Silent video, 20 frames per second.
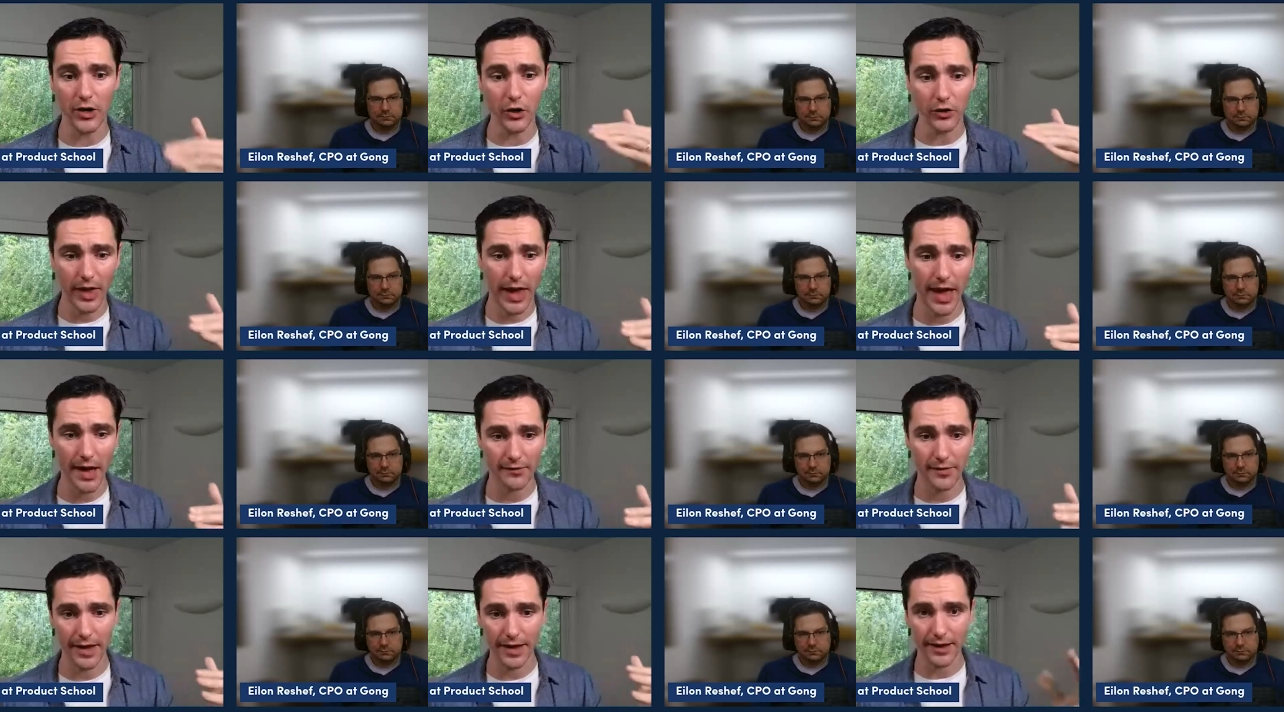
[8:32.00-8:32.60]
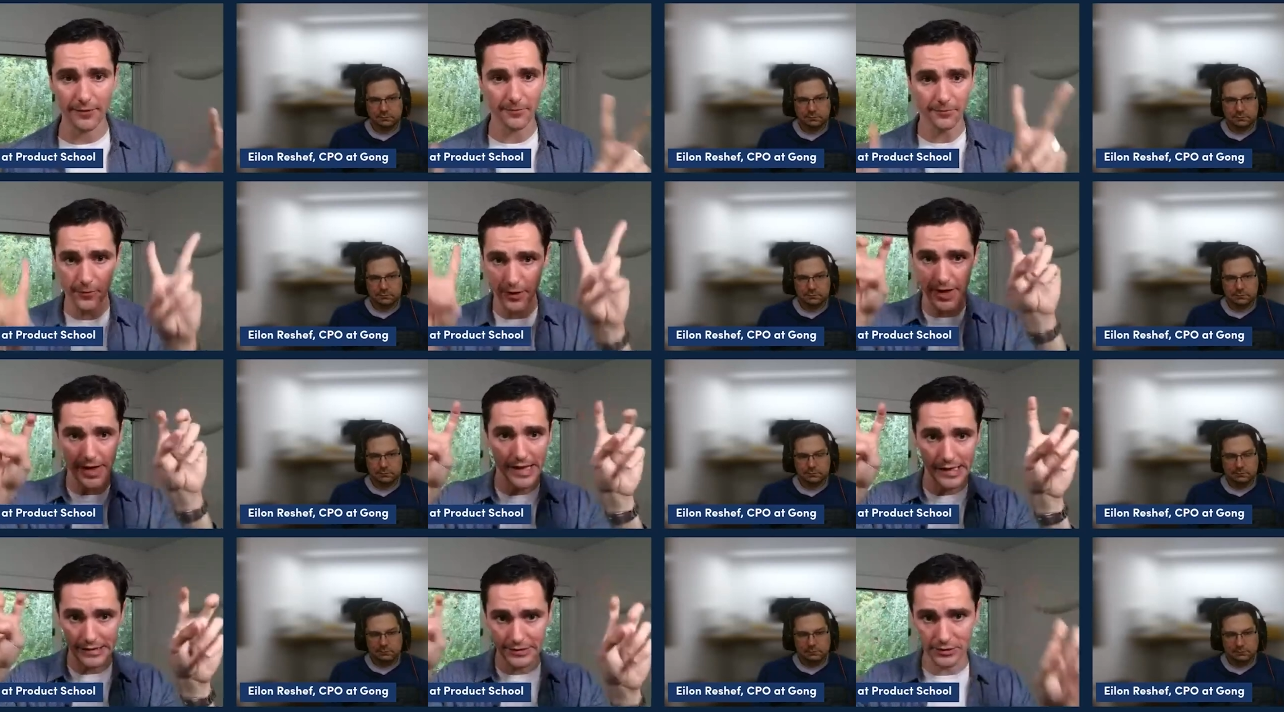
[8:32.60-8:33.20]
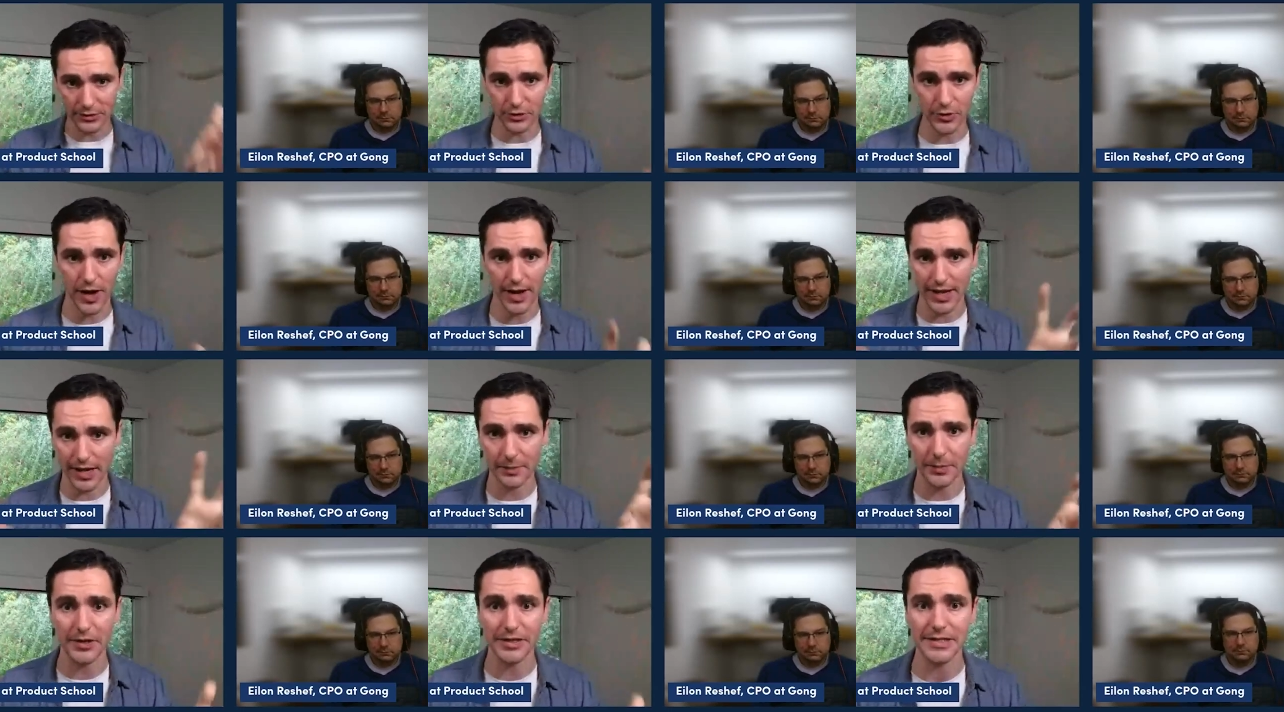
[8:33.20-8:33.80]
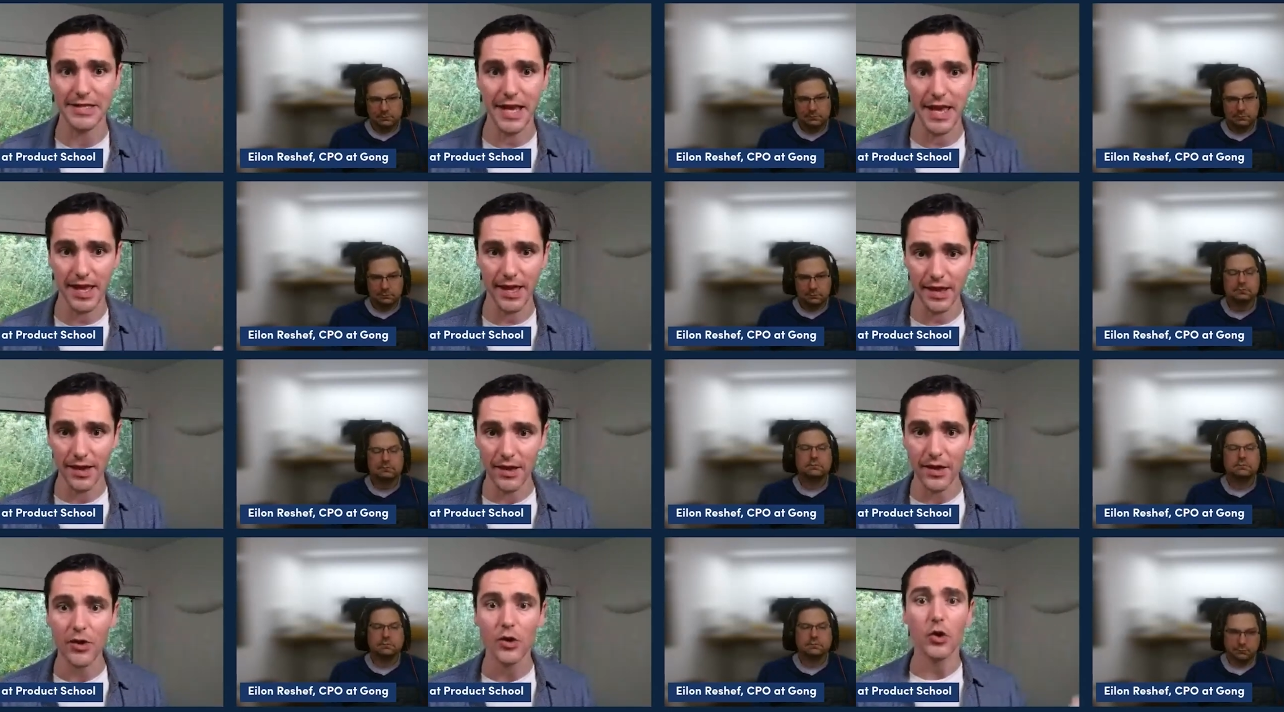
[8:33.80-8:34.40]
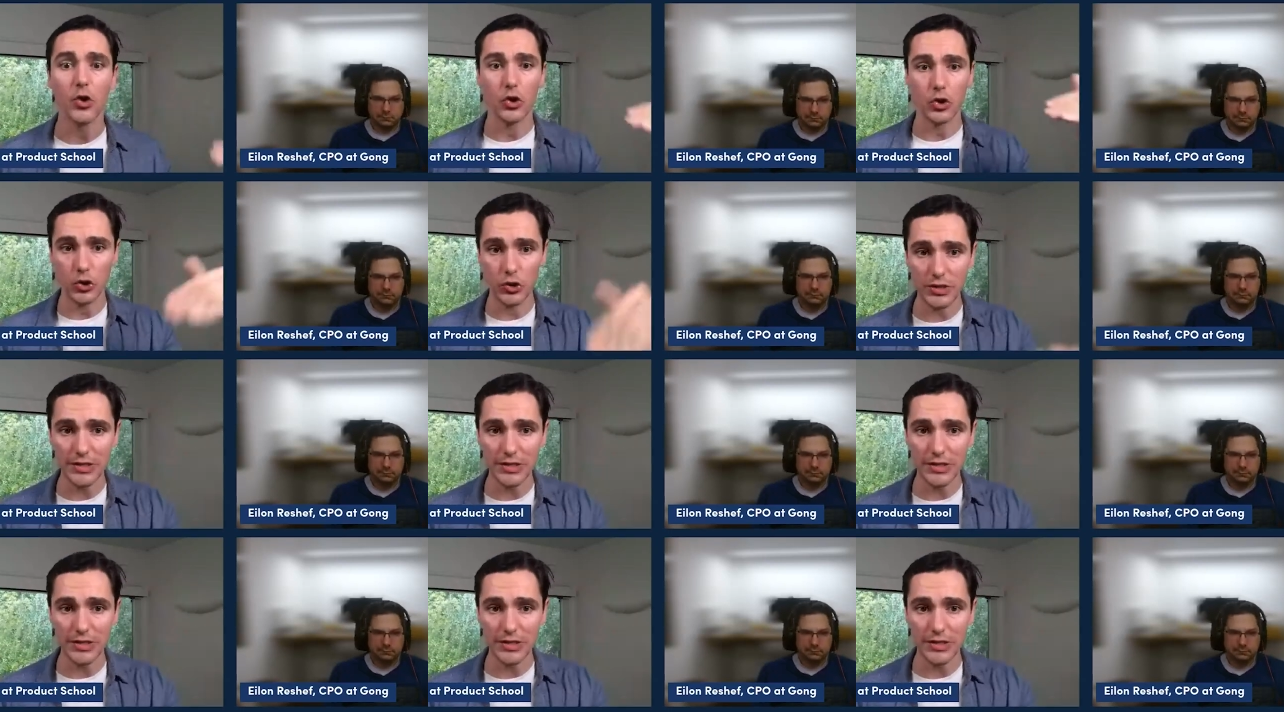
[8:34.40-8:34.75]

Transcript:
Speaker 1: not have like a free trial per se, you